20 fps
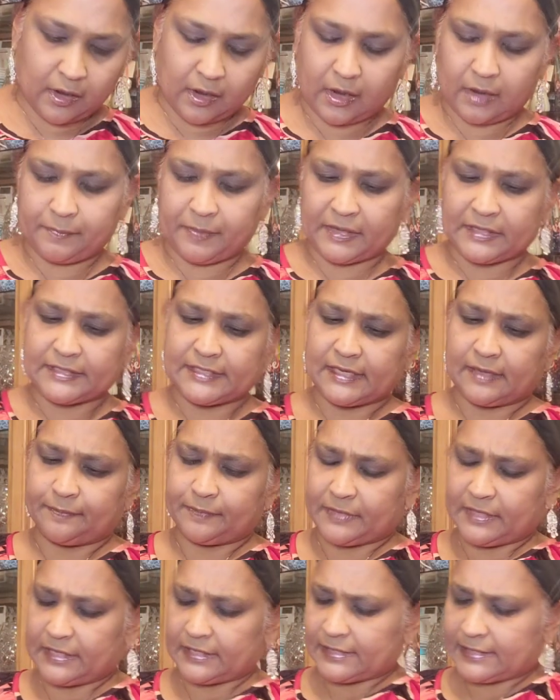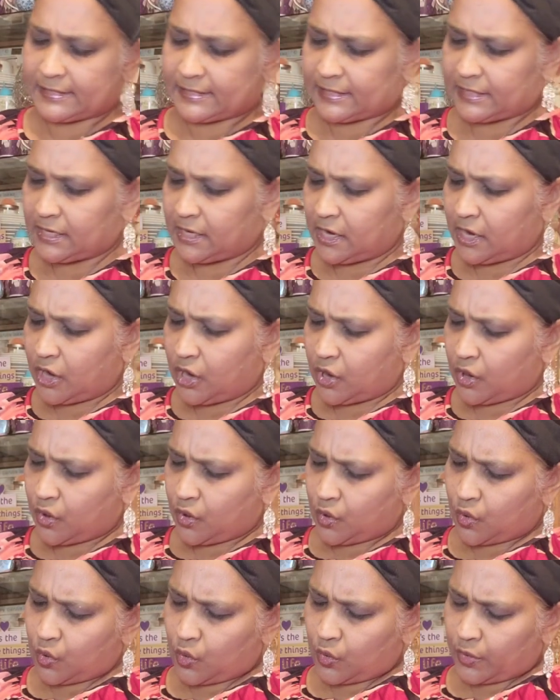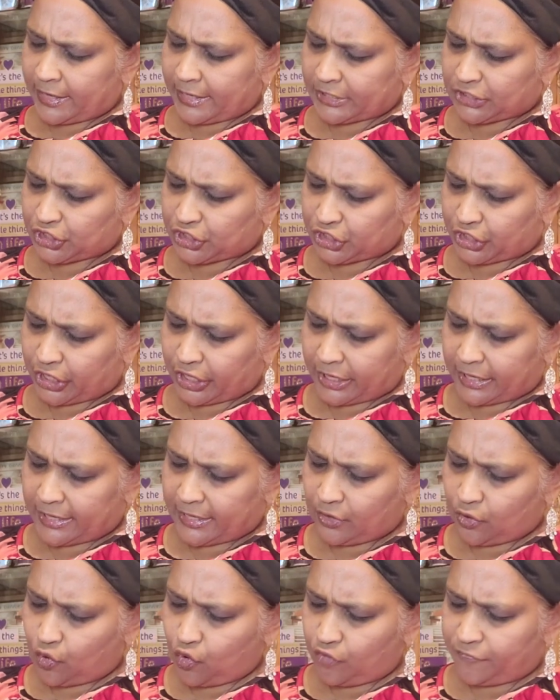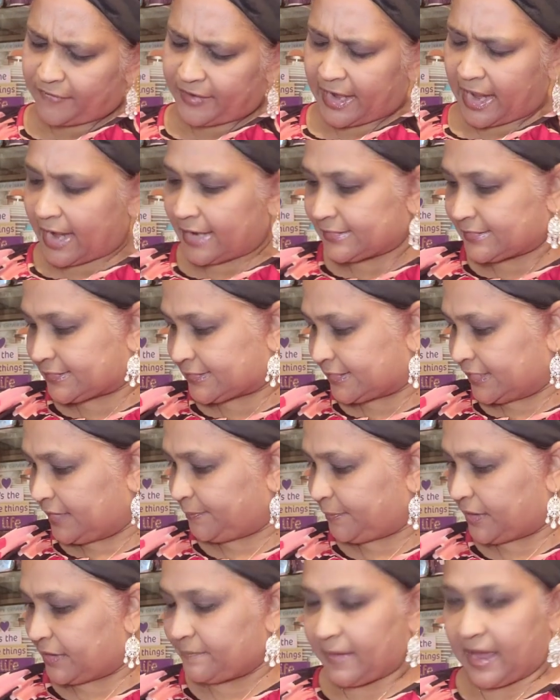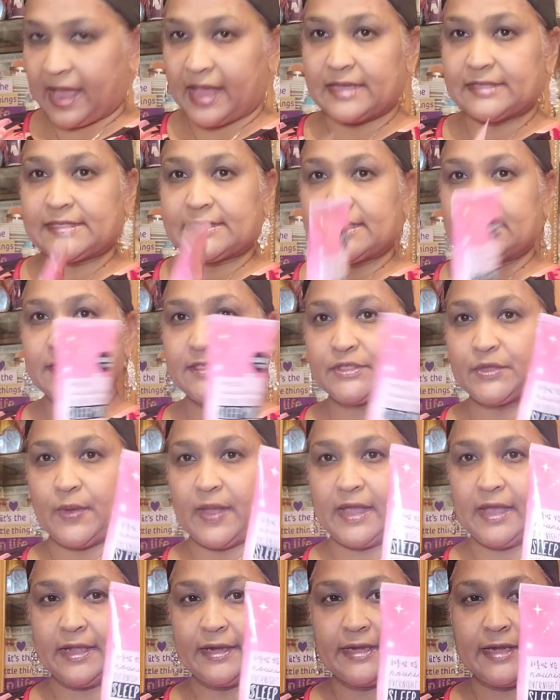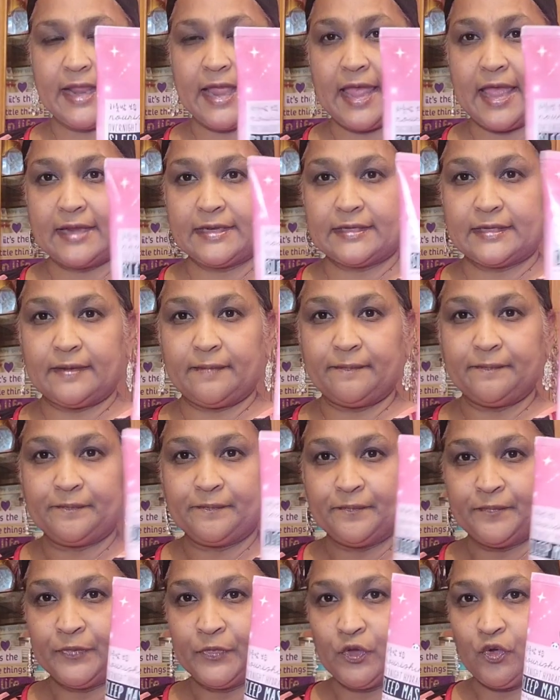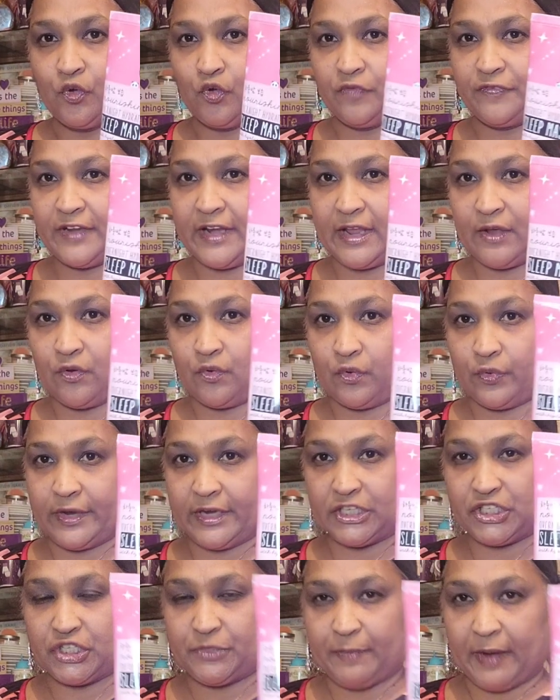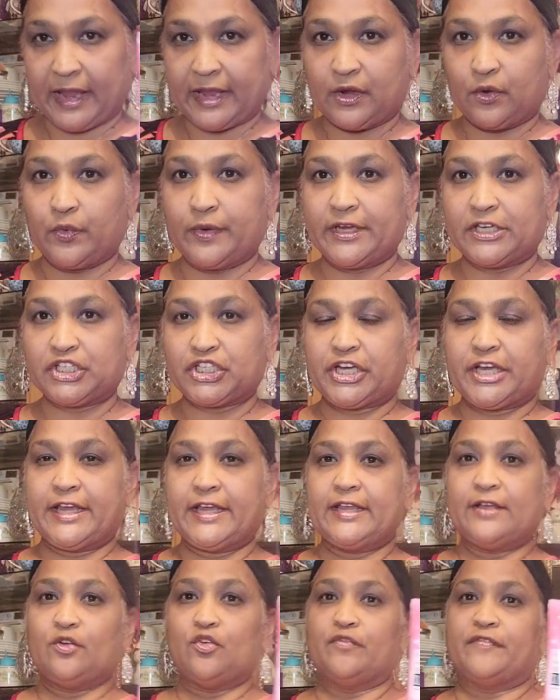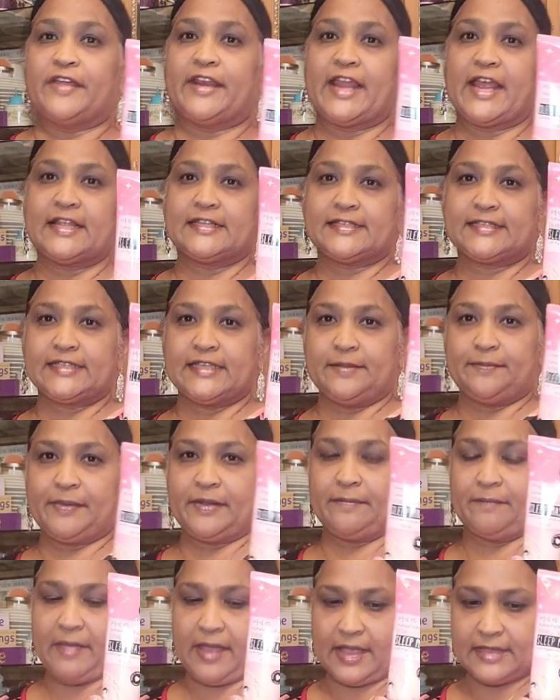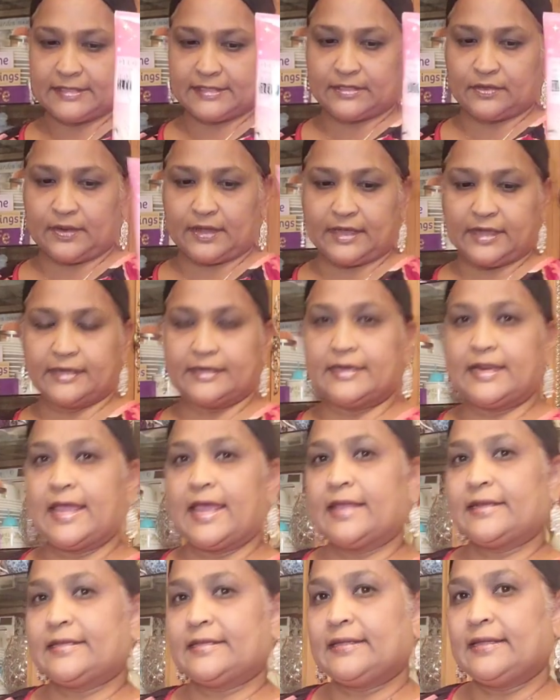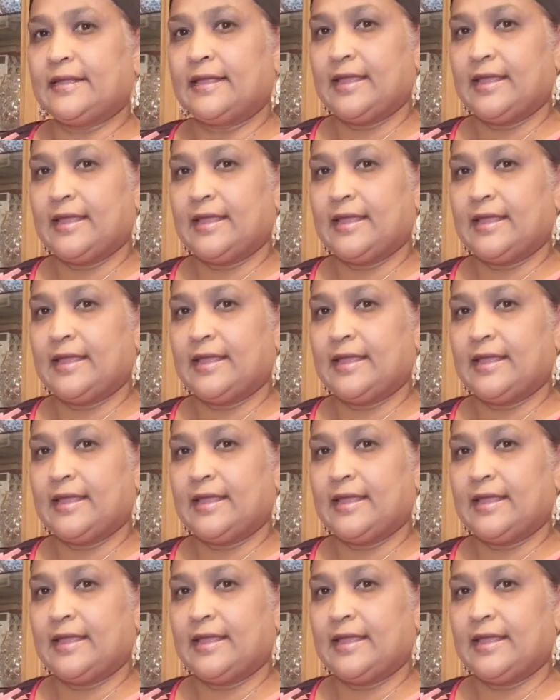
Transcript: I picked up this OHK overnight sleeping mask. So I got that. Overnight OH by OHK overnight sleeping mask. So I got that.